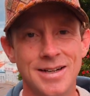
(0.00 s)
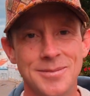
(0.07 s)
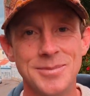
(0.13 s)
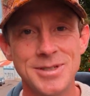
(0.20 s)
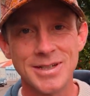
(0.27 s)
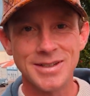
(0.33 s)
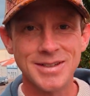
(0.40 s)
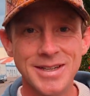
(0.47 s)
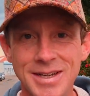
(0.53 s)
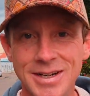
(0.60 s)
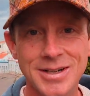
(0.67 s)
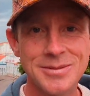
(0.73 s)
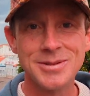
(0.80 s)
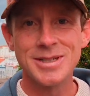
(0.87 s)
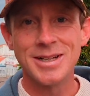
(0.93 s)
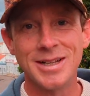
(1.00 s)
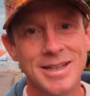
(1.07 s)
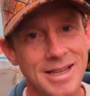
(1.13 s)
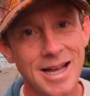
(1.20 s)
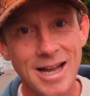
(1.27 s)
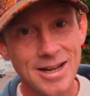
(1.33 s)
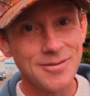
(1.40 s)
I'm still here. I'm still
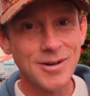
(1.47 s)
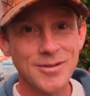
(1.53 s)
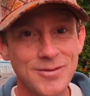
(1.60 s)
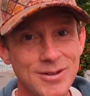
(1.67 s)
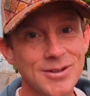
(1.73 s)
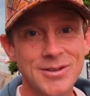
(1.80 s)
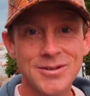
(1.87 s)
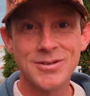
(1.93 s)
alive. I feel